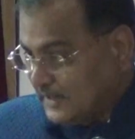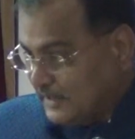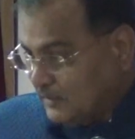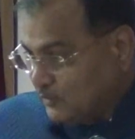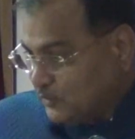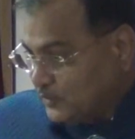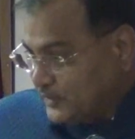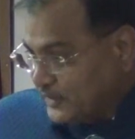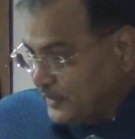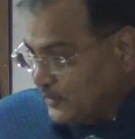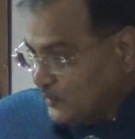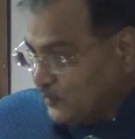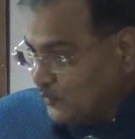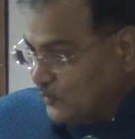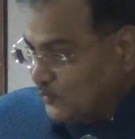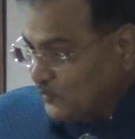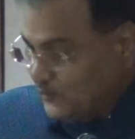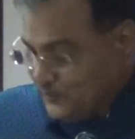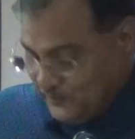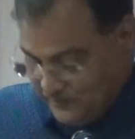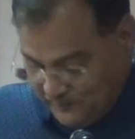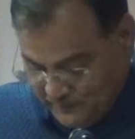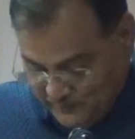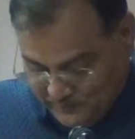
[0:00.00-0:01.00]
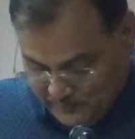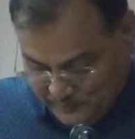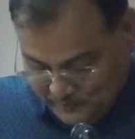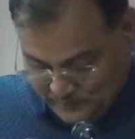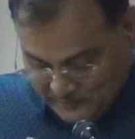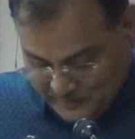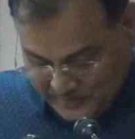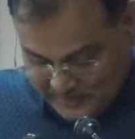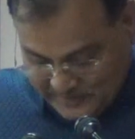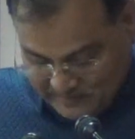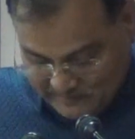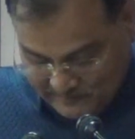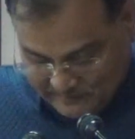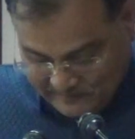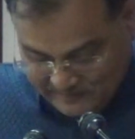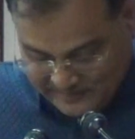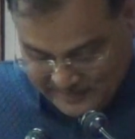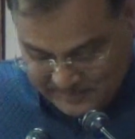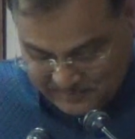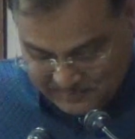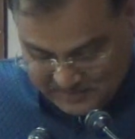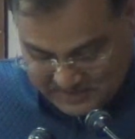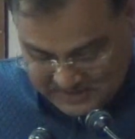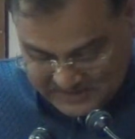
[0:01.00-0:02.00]
I would have been
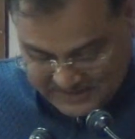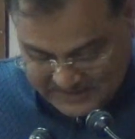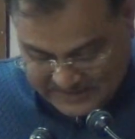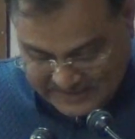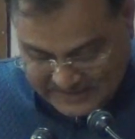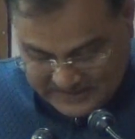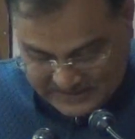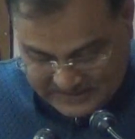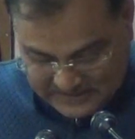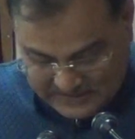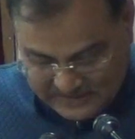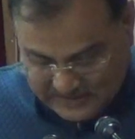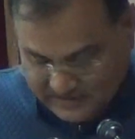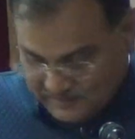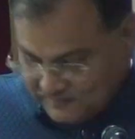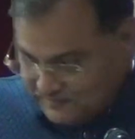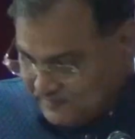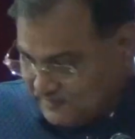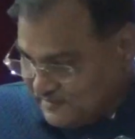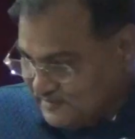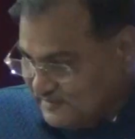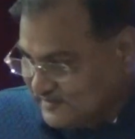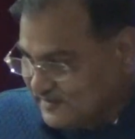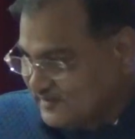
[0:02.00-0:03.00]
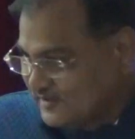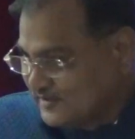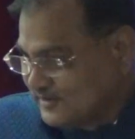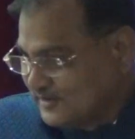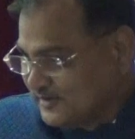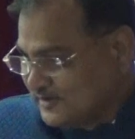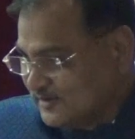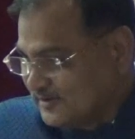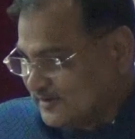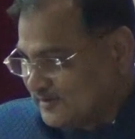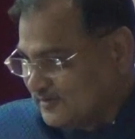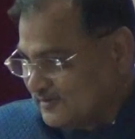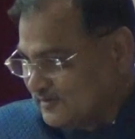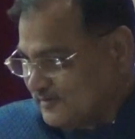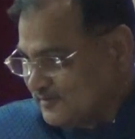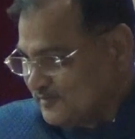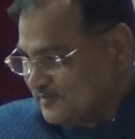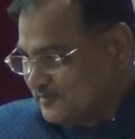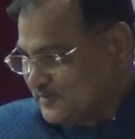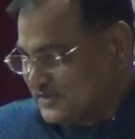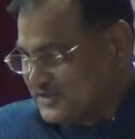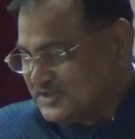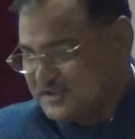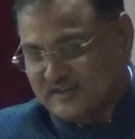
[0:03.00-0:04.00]
very much delighted if
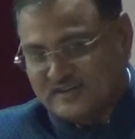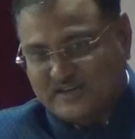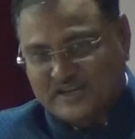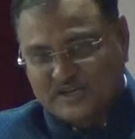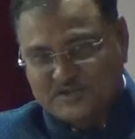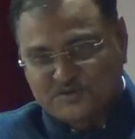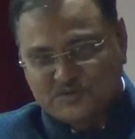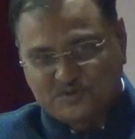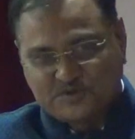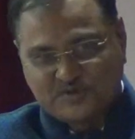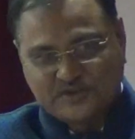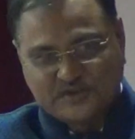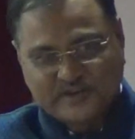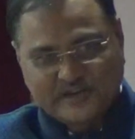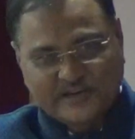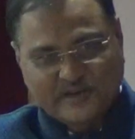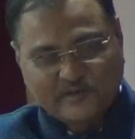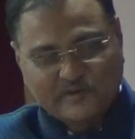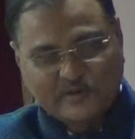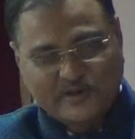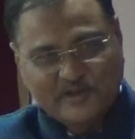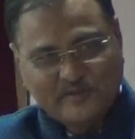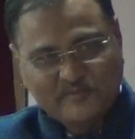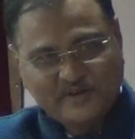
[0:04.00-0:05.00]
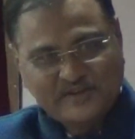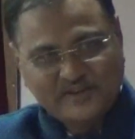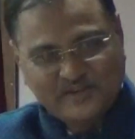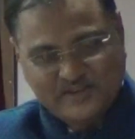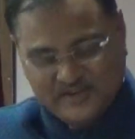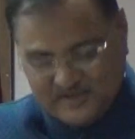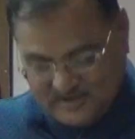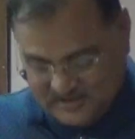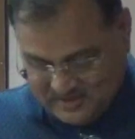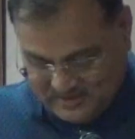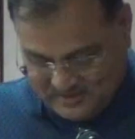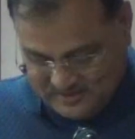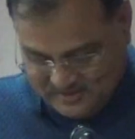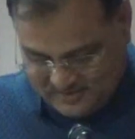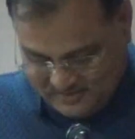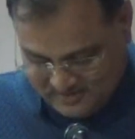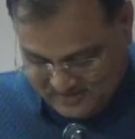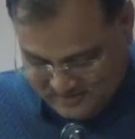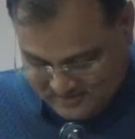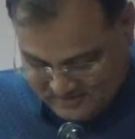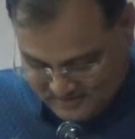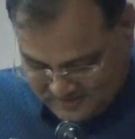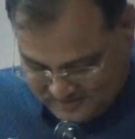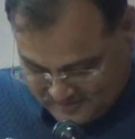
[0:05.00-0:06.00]
Mr. Raju Shirke would have been here
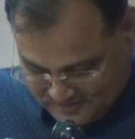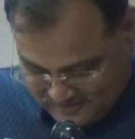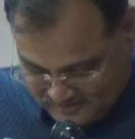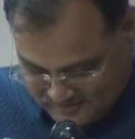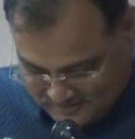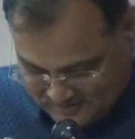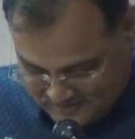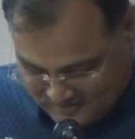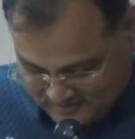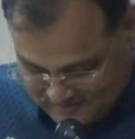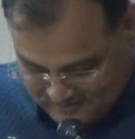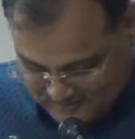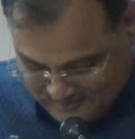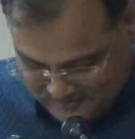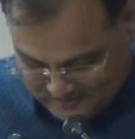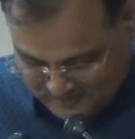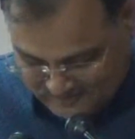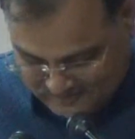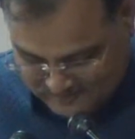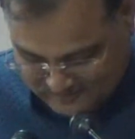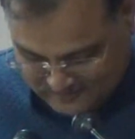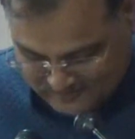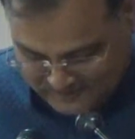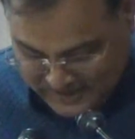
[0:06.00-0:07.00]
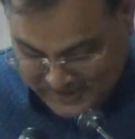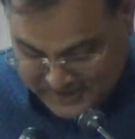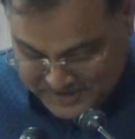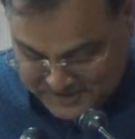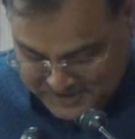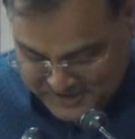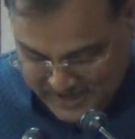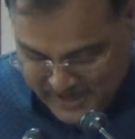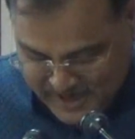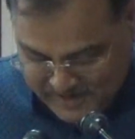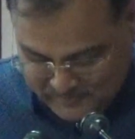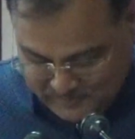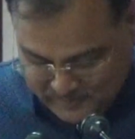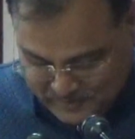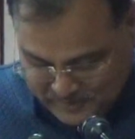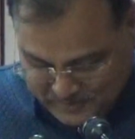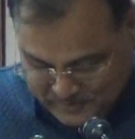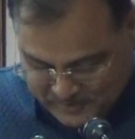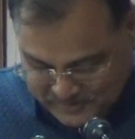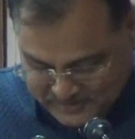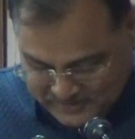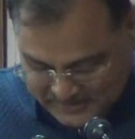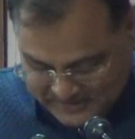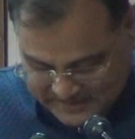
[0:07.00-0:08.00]
in time,
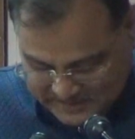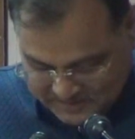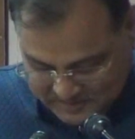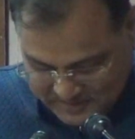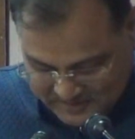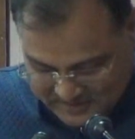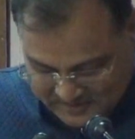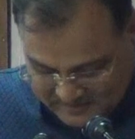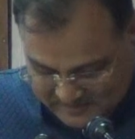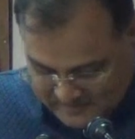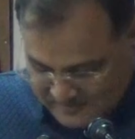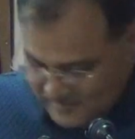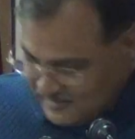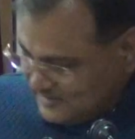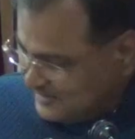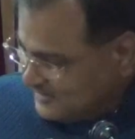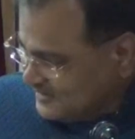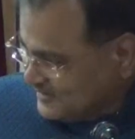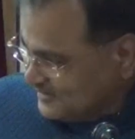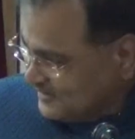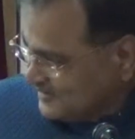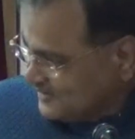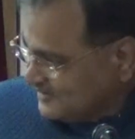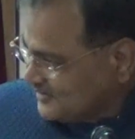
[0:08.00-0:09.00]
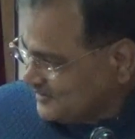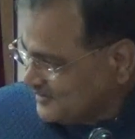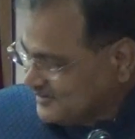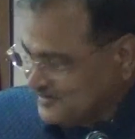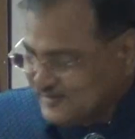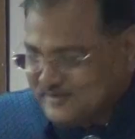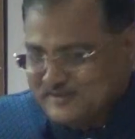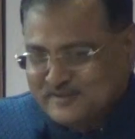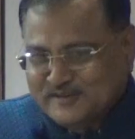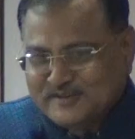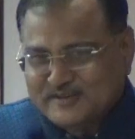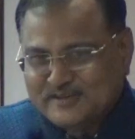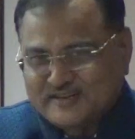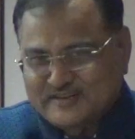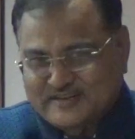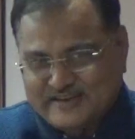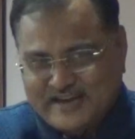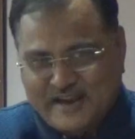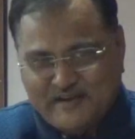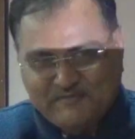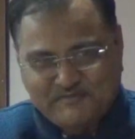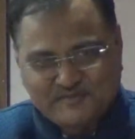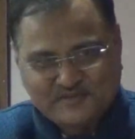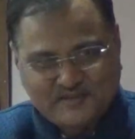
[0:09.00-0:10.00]
because he has been
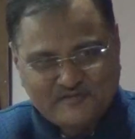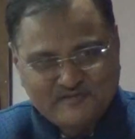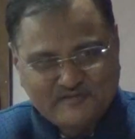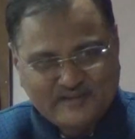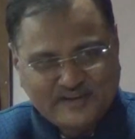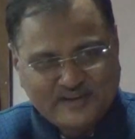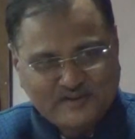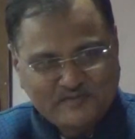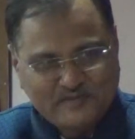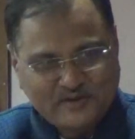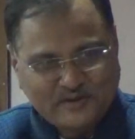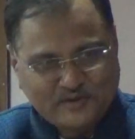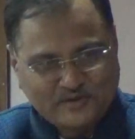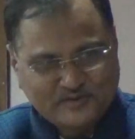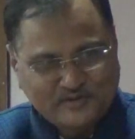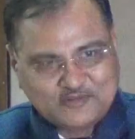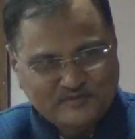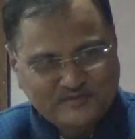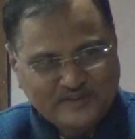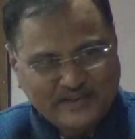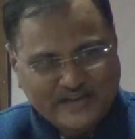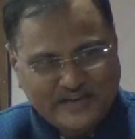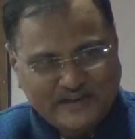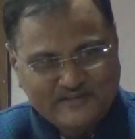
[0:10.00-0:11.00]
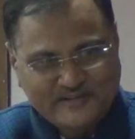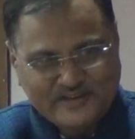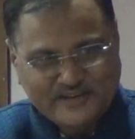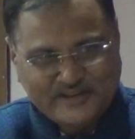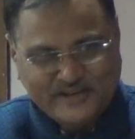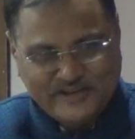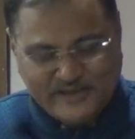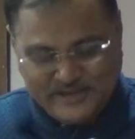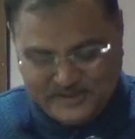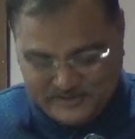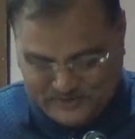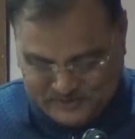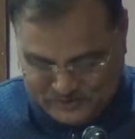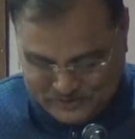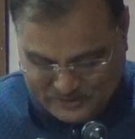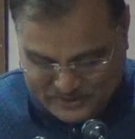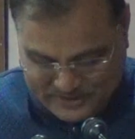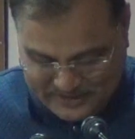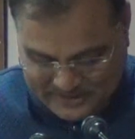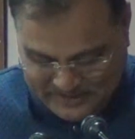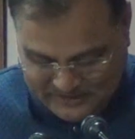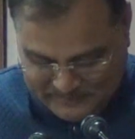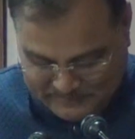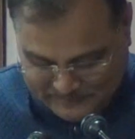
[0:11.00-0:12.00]
trapped somewhere because of the heavy rains
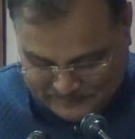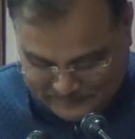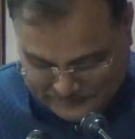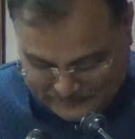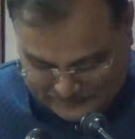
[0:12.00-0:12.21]
today.